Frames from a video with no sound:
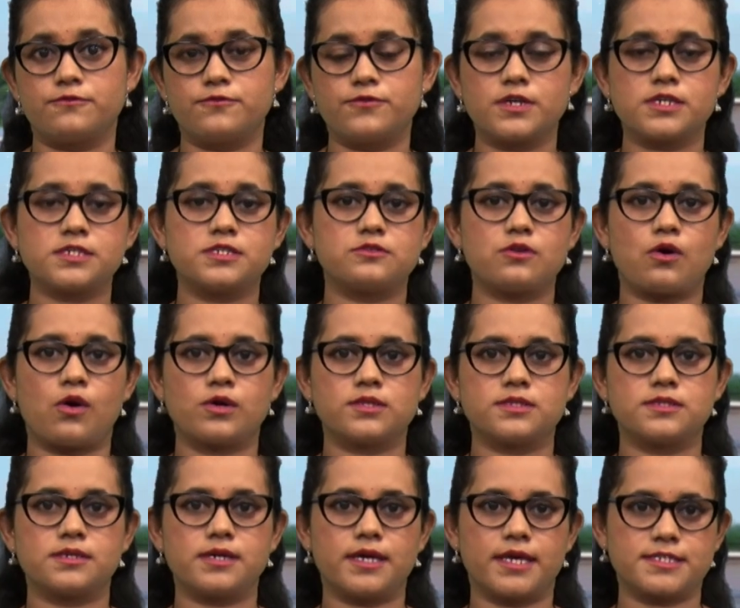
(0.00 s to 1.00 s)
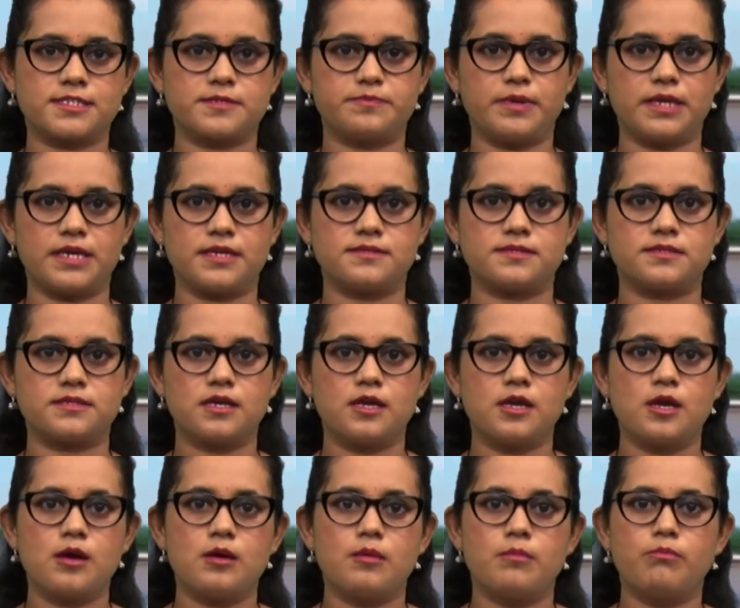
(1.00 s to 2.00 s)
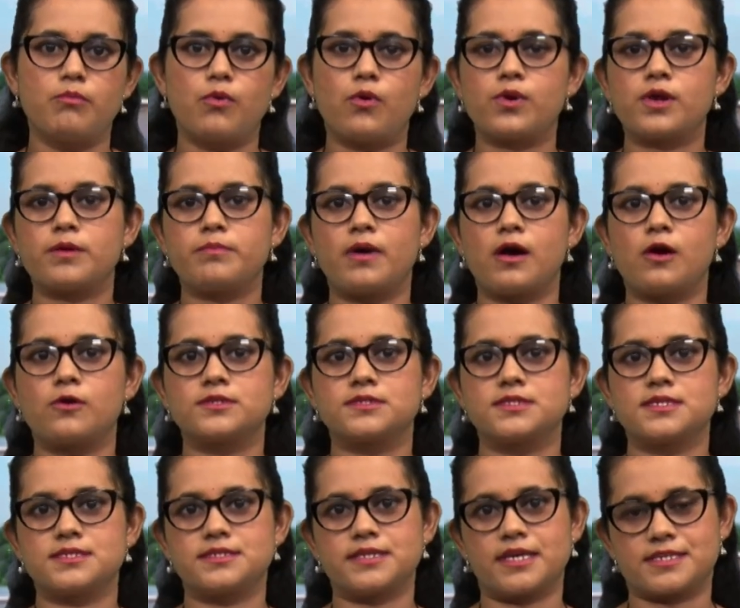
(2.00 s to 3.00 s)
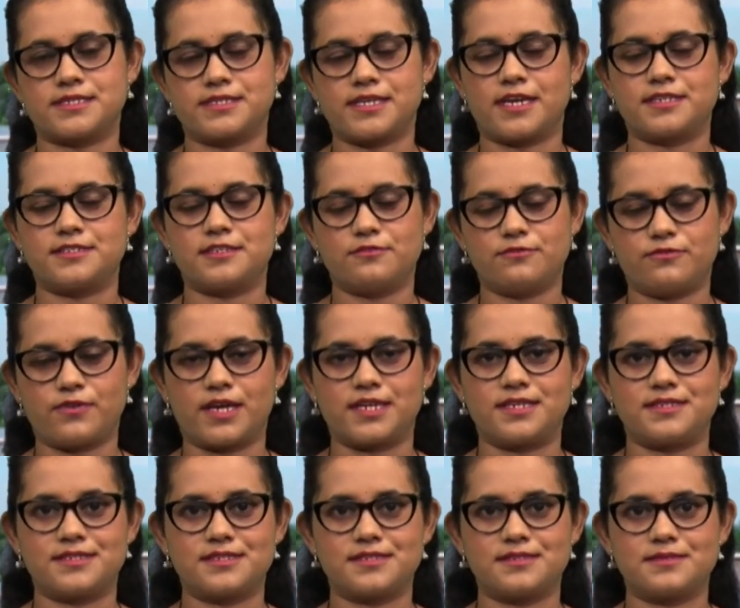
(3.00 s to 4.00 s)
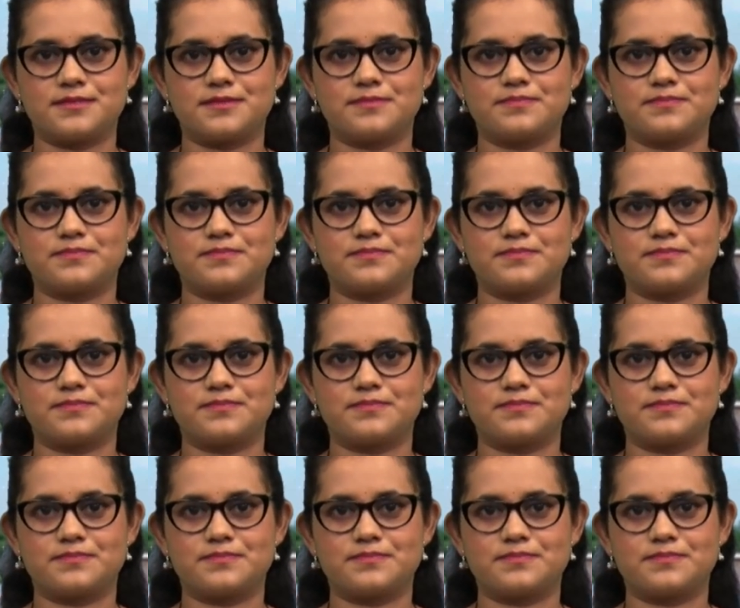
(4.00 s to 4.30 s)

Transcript: the first author, explains more about this exciting finding.